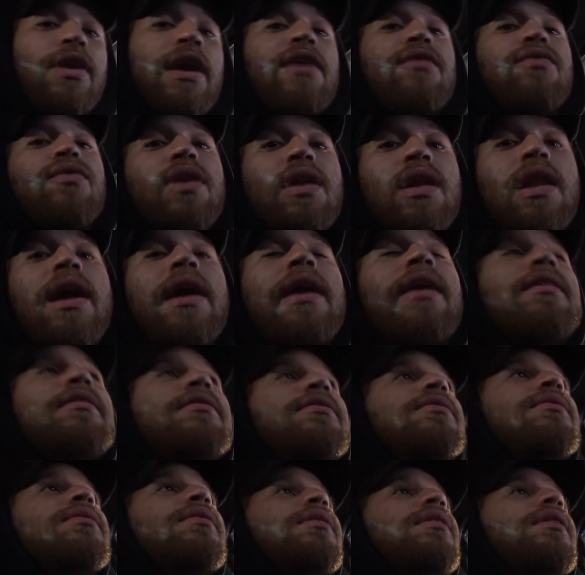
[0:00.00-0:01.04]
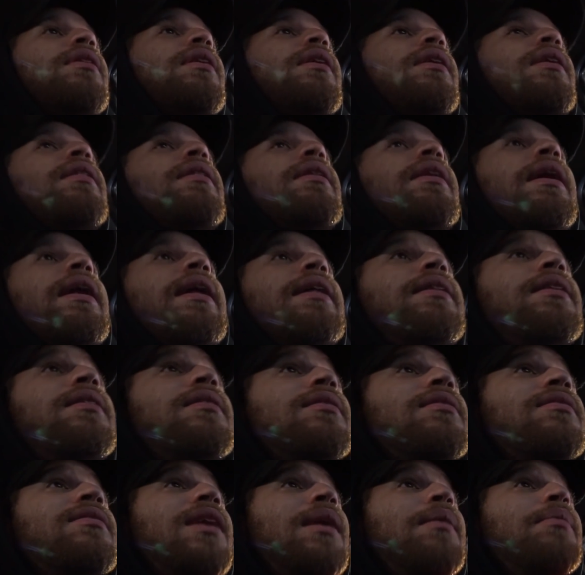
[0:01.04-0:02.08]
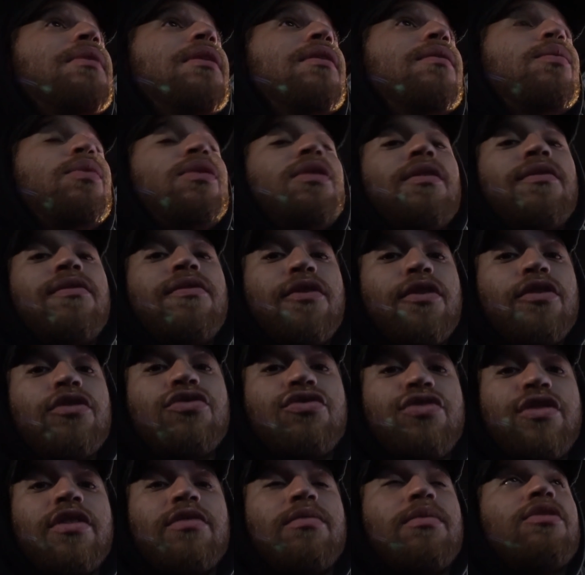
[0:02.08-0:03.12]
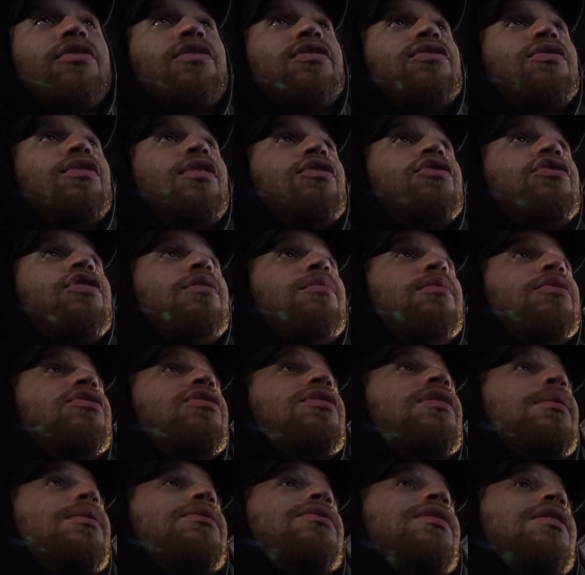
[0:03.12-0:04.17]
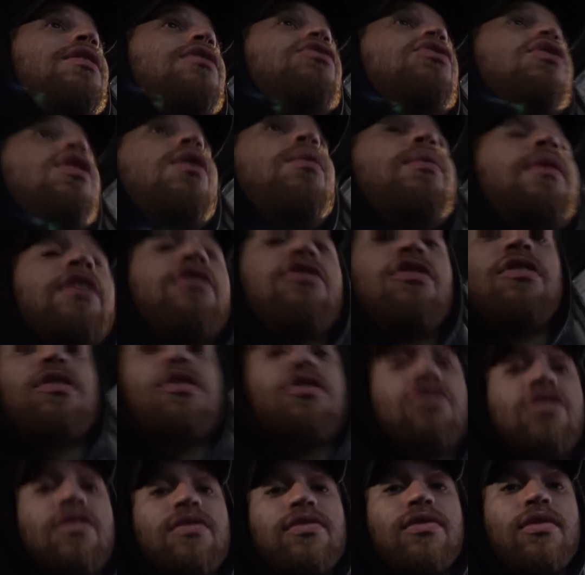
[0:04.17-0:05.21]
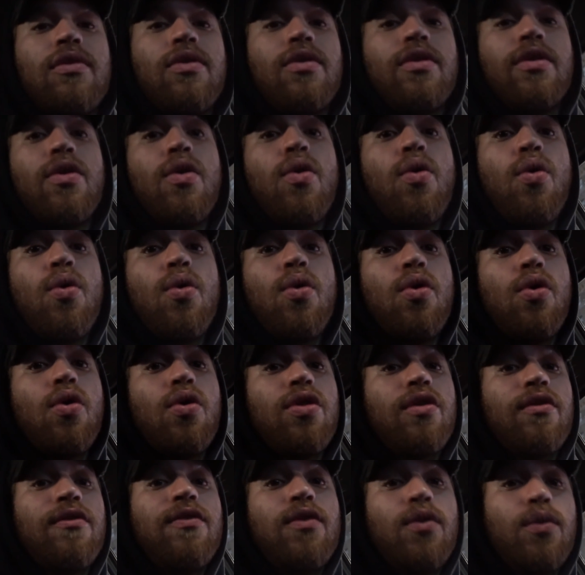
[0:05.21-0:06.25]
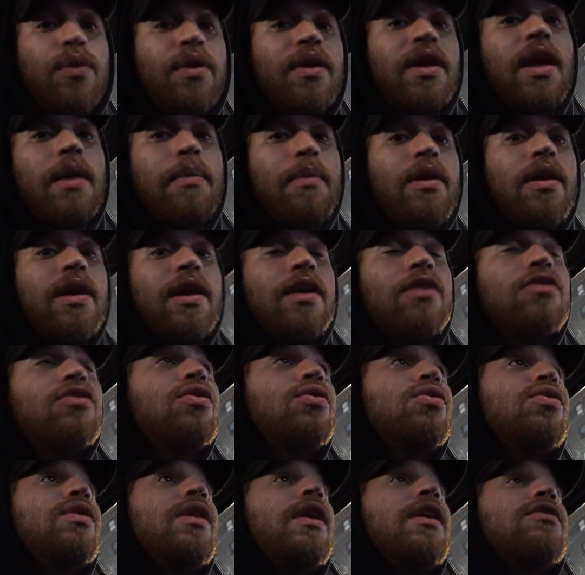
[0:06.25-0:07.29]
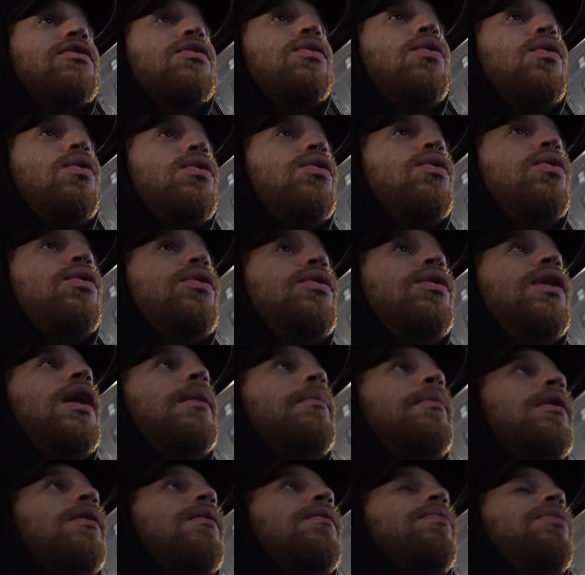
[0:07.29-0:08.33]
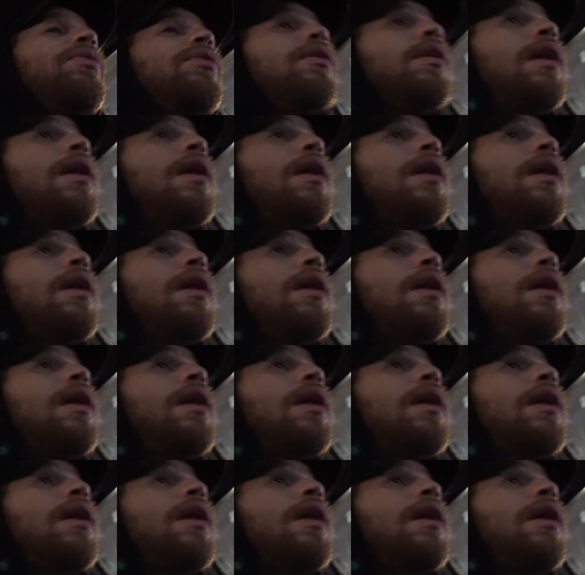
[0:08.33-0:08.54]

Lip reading: I realized that I did the same thing with the first transmission. So the transmission that was in this car, when I changed the shift fluid, all the fluid came out, like I told you guys. So all the oil came out.